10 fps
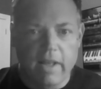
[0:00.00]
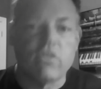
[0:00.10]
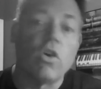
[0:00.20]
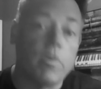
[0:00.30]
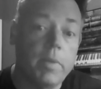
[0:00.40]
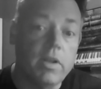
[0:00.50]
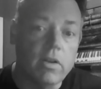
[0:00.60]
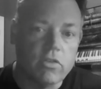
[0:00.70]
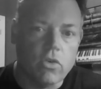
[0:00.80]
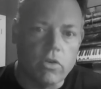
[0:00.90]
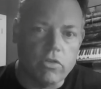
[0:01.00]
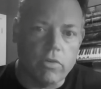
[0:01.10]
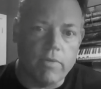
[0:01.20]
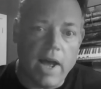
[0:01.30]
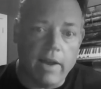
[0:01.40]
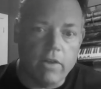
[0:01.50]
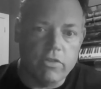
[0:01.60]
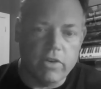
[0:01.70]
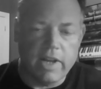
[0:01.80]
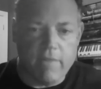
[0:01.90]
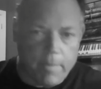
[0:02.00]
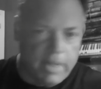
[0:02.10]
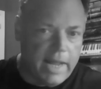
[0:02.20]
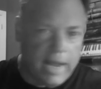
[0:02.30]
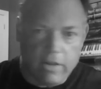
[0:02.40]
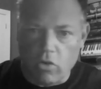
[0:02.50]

it's going to survive, because you're going to have up and down.